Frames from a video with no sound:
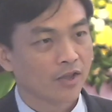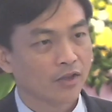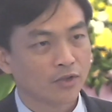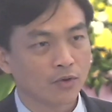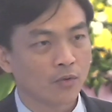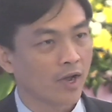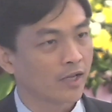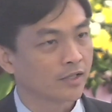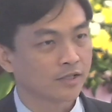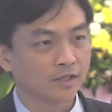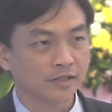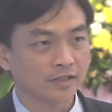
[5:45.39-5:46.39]
you are
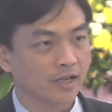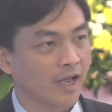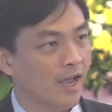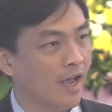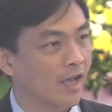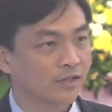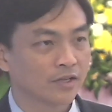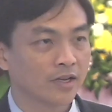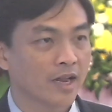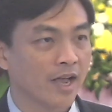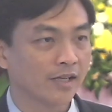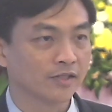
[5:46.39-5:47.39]
just as good
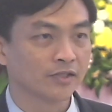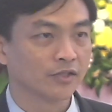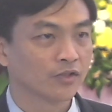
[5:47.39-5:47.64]
as